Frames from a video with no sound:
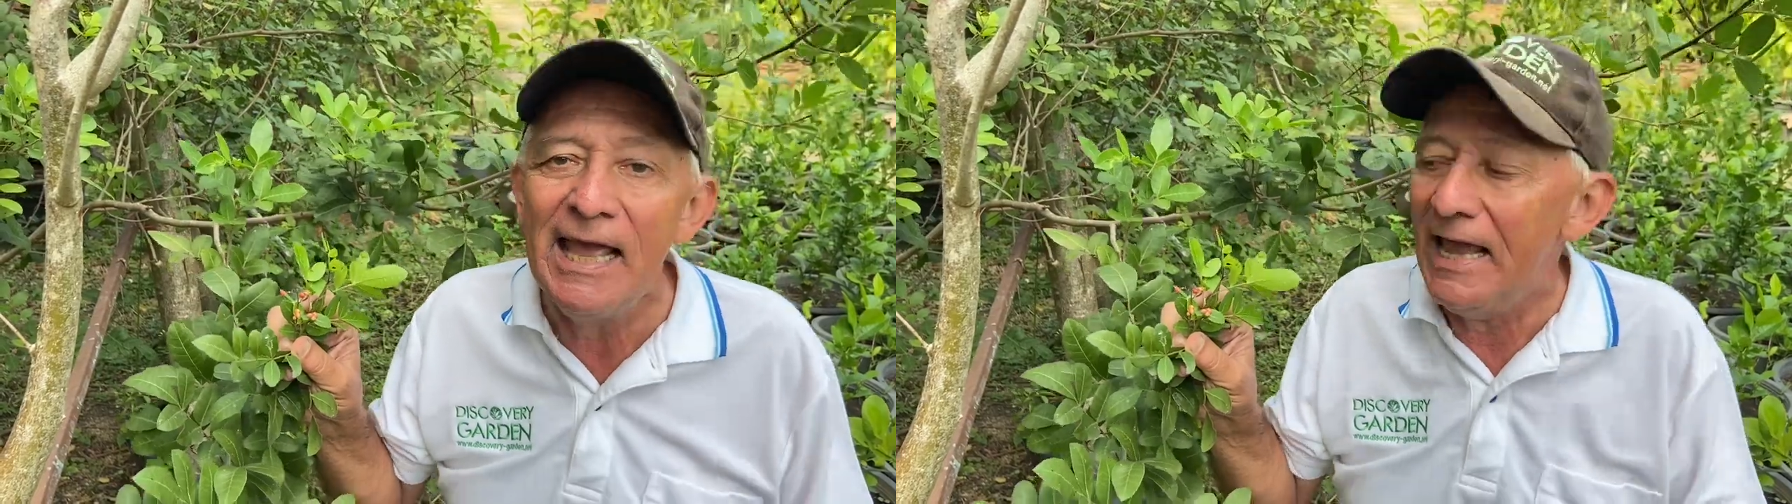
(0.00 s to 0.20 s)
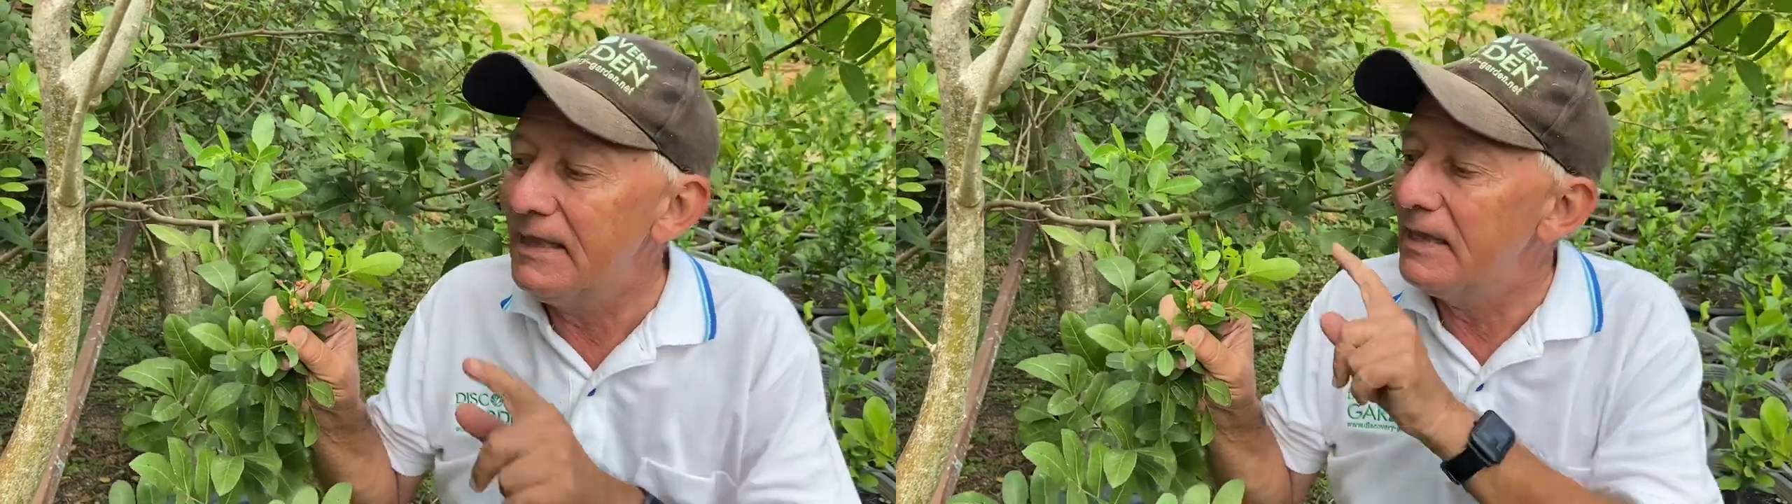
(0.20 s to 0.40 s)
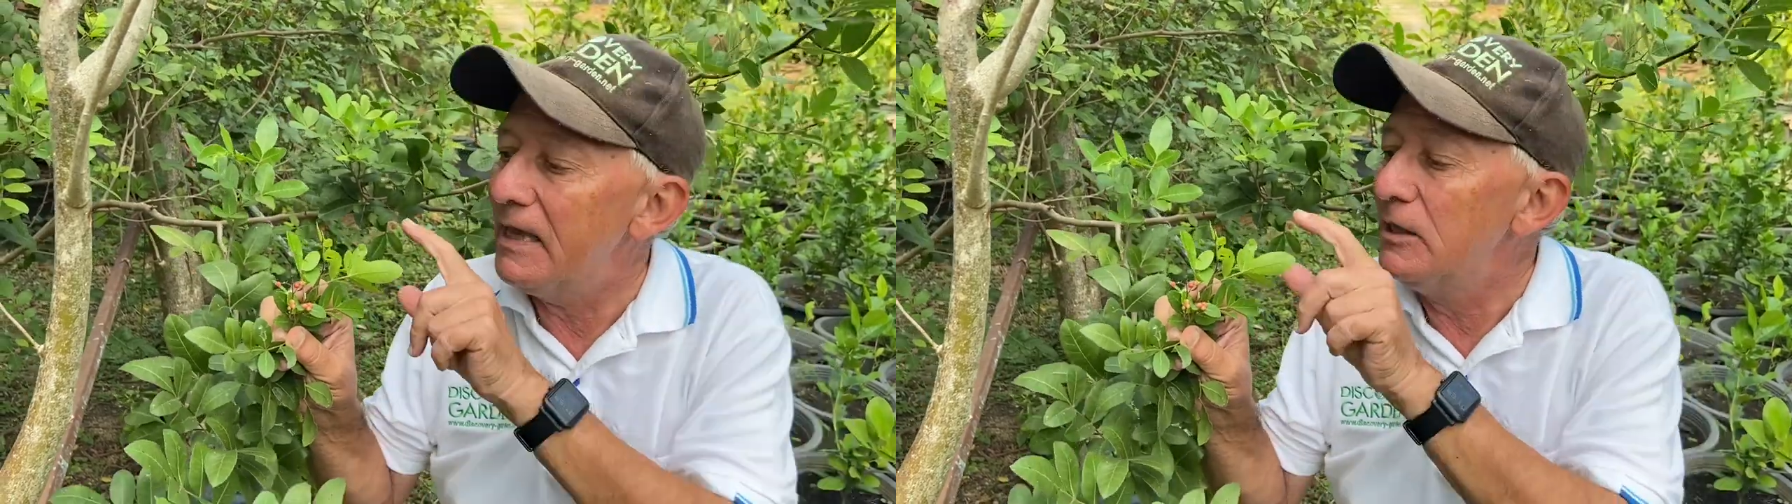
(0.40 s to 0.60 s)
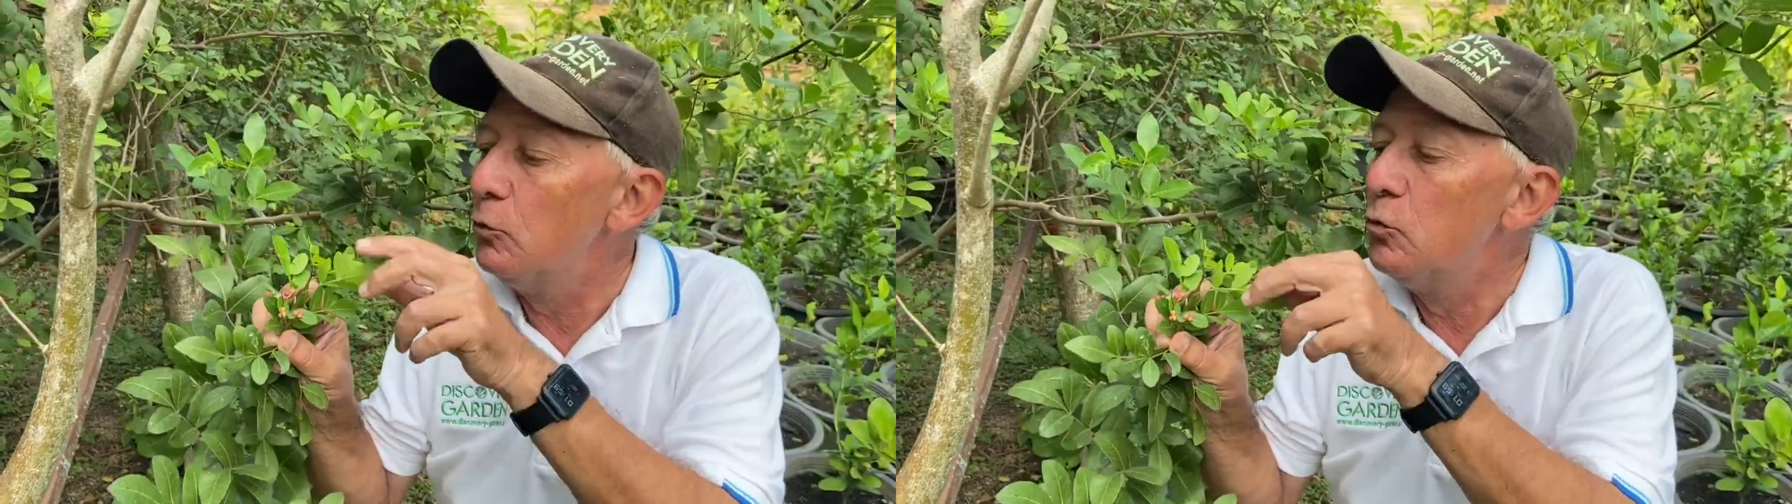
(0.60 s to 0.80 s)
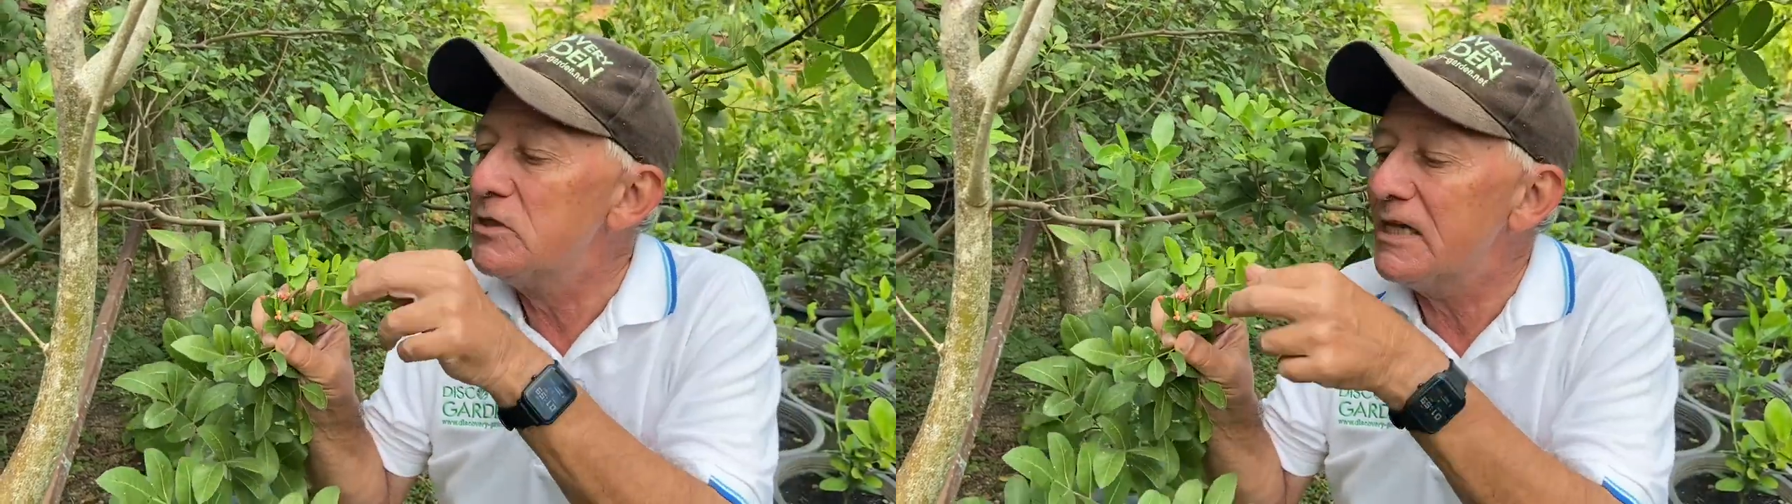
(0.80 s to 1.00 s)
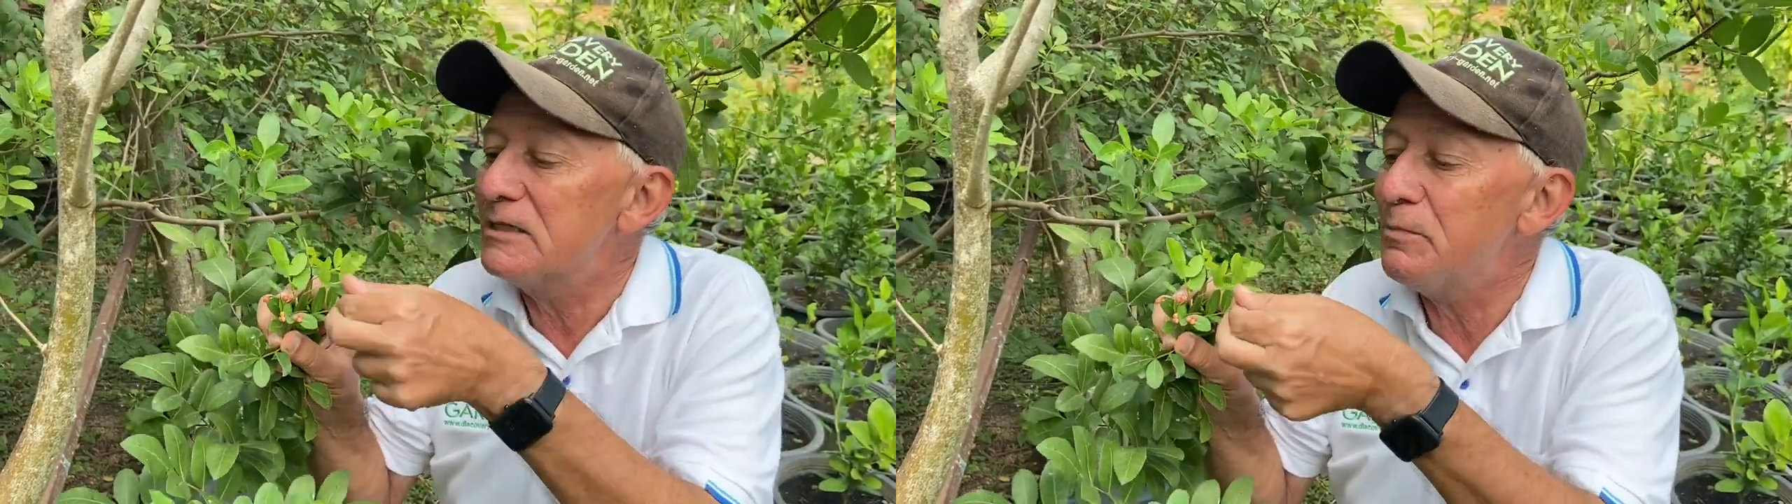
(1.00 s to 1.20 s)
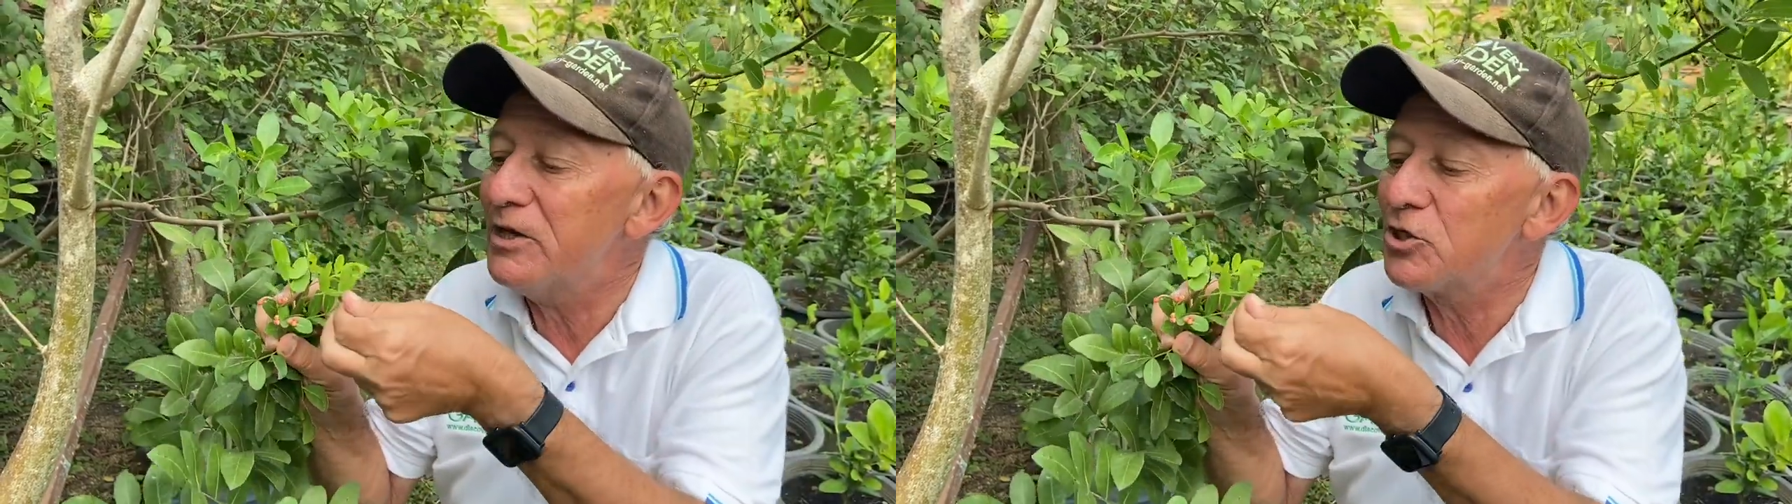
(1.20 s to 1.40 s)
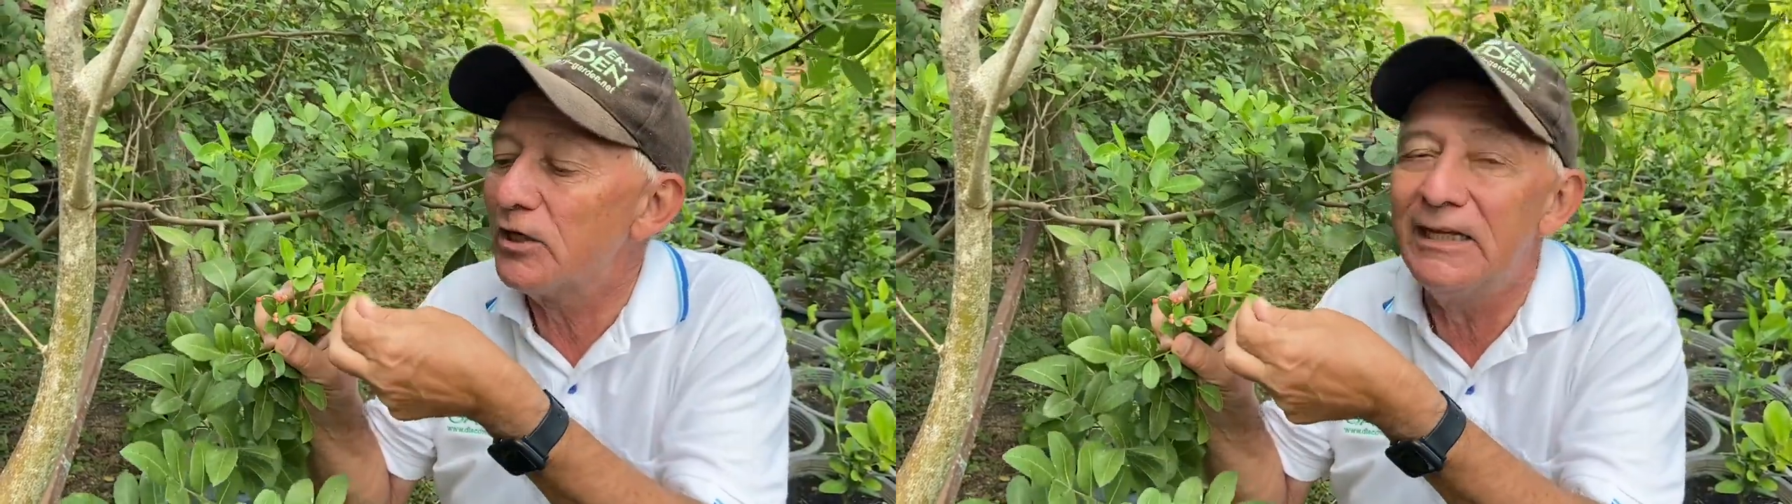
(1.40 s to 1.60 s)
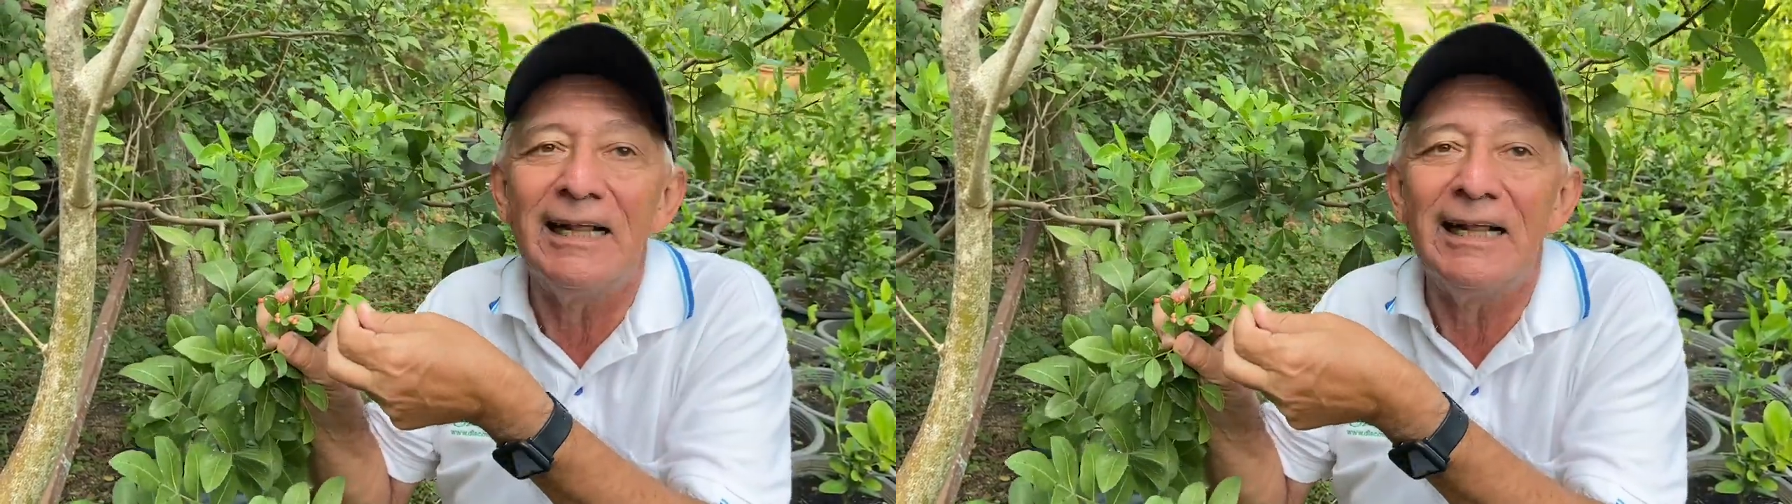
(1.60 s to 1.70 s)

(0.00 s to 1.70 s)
and they use especially